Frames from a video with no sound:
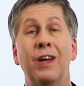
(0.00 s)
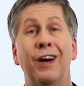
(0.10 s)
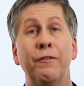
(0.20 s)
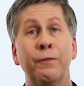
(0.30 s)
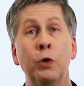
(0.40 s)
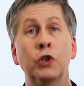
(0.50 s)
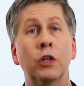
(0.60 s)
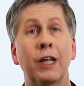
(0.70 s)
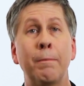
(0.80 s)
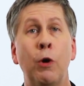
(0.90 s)

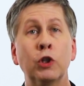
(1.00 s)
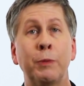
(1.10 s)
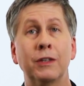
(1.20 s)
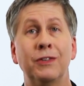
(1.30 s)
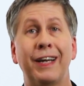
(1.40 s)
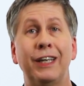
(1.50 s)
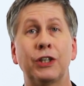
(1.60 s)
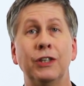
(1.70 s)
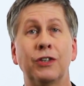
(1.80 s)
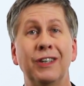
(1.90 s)
Unfortunately, most
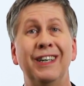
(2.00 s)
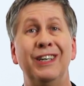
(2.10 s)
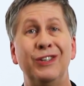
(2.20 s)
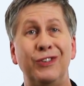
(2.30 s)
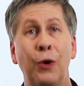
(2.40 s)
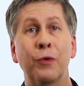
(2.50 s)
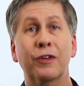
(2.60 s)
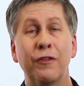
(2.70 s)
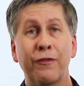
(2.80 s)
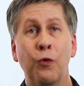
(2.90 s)
presentations don't
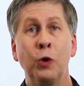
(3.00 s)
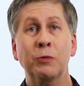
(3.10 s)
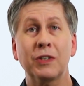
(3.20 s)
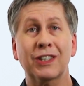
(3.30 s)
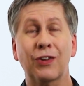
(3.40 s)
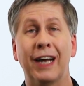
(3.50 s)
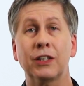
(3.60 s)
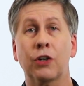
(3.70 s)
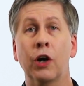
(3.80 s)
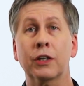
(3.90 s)
conform to this
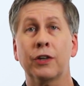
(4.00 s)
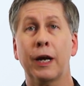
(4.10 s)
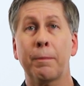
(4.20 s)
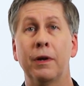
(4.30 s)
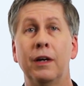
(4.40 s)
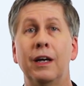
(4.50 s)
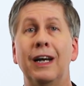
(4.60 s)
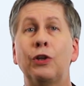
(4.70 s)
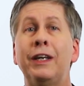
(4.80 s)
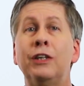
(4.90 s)
classic archetype,
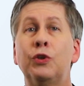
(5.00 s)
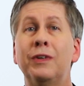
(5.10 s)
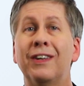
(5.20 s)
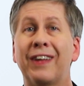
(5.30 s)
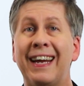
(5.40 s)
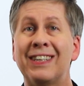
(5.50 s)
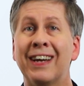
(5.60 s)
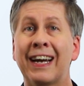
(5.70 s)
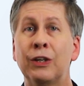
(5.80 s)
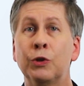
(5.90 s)
leading to a delayed
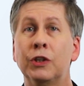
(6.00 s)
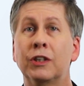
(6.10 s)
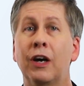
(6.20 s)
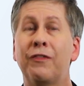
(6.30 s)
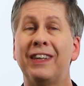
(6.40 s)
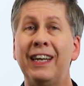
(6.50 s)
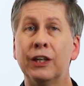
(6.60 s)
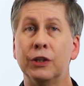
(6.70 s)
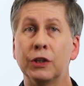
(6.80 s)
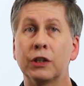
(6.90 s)
diagnosis of
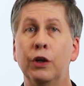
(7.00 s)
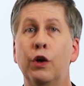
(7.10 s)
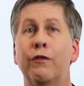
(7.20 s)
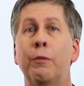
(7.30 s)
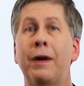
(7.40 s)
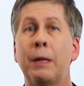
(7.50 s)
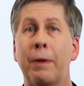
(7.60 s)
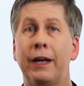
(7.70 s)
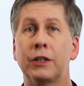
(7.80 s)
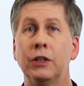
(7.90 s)
years for many
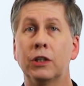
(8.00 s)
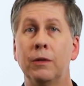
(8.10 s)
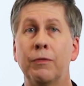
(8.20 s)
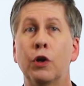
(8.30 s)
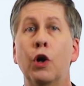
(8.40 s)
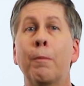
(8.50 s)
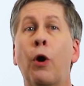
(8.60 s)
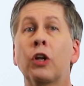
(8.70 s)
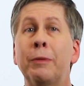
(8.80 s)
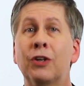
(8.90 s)
patients,
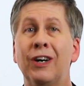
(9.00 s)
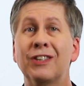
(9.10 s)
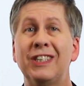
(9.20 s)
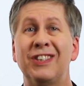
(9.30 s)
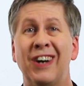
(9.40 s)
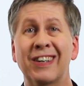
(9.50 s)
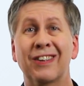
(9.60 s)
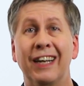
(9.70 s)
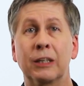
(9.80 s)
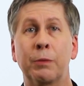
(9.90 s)
partly because these non
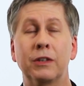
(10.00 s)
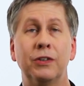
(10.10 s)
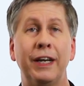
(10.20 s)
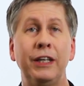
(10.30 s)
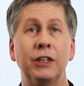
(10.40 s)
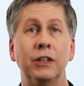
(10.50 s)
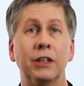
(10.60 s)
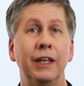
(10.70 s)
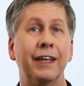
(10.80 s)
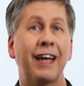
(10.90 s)
classic
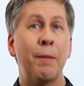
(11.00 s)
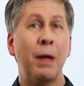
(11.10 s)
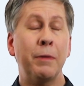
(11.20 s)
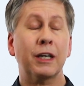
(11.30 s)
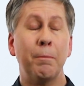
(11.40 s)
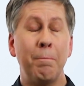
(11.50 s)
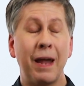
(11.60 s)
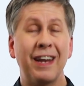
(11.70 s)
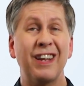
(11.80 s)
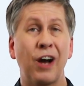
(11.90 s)
presentations can mimic
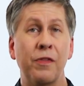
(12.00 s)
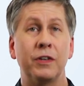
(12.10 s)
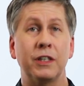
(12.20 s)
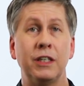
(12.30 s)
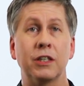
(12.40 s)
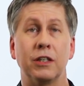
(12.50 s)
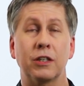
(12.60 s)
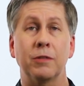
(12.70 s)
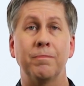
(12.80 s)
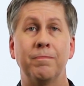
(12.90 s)
many other
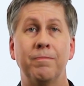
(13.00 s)
diseases.